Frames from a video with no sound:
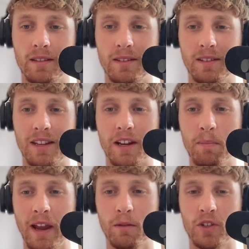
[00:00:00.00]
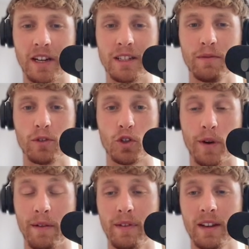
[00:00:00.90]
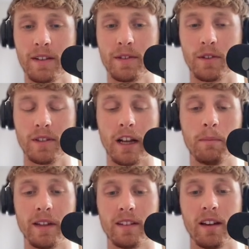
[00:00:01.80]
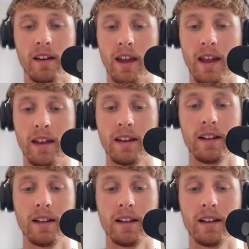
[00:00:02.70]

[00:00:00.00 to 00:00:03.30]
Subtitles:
the campaign objective for traffic, so you tell Meta, hey,